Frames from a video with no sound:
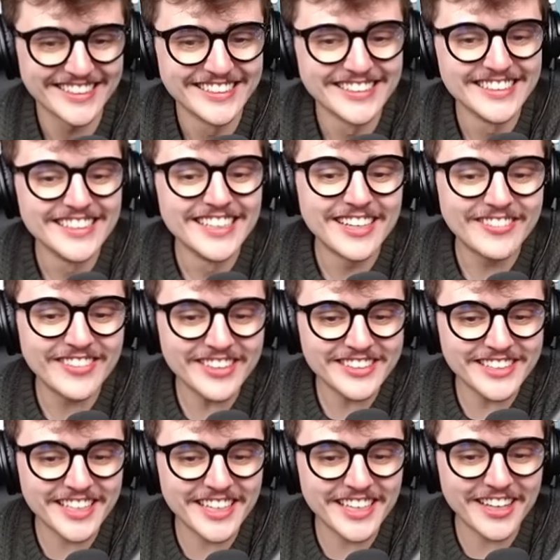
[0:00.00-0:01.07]
I'm not
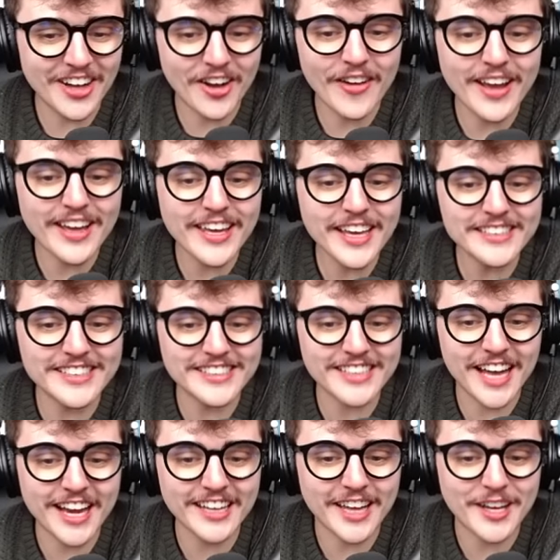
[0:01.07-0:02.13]
saying... Oh, I guess it's
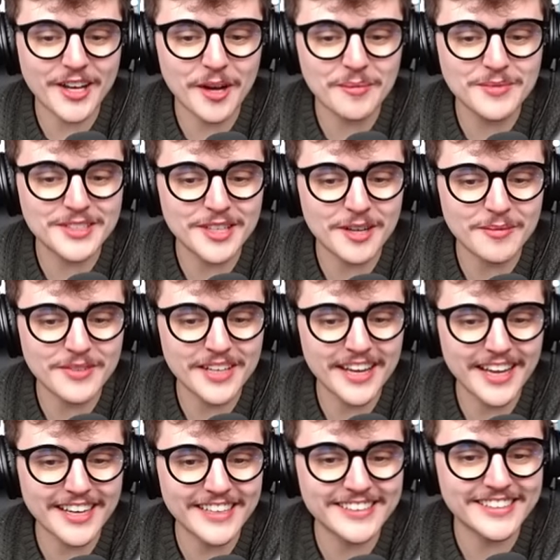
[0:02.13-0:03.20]
kind of like Humpty Dumpty. I
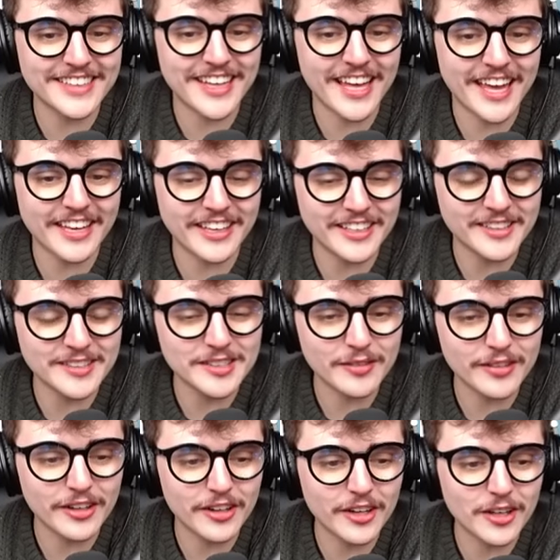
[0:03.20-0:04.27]
kind of see the egginess of
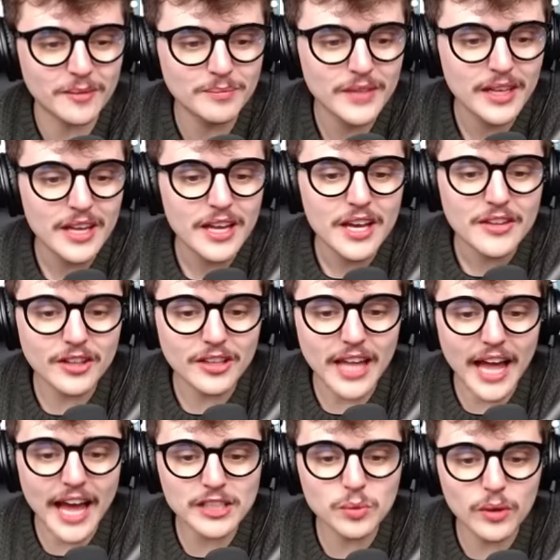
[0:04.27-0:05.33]
it all. The
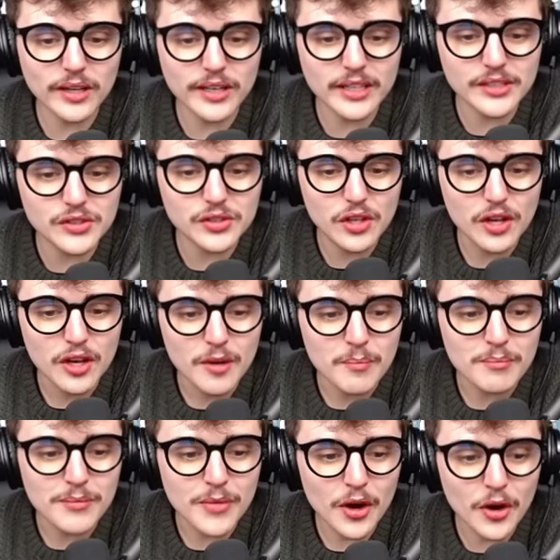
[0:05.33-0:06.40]
last one is
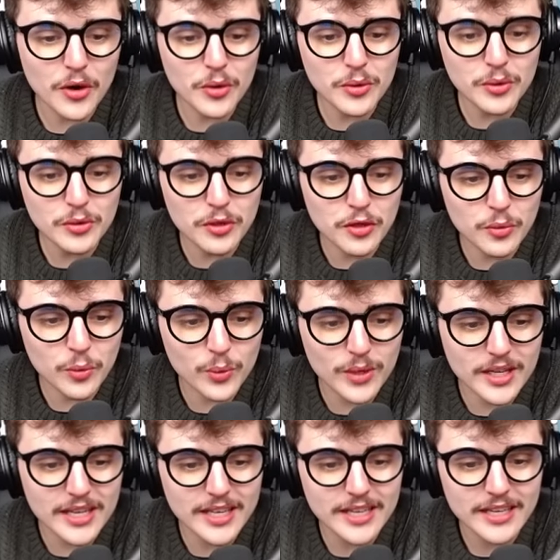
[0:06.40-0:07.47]
Mode
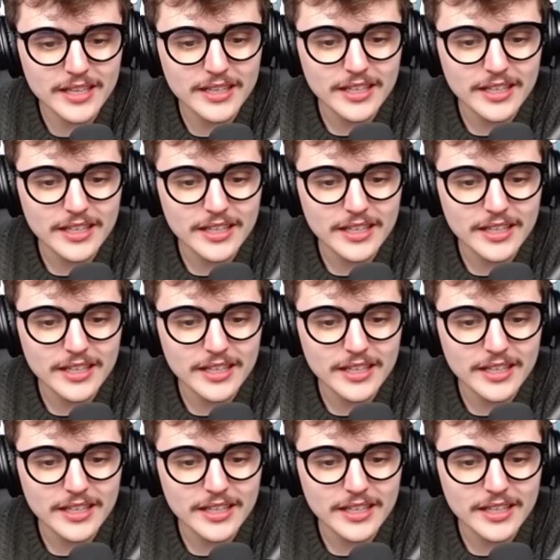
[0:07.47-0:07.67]
3.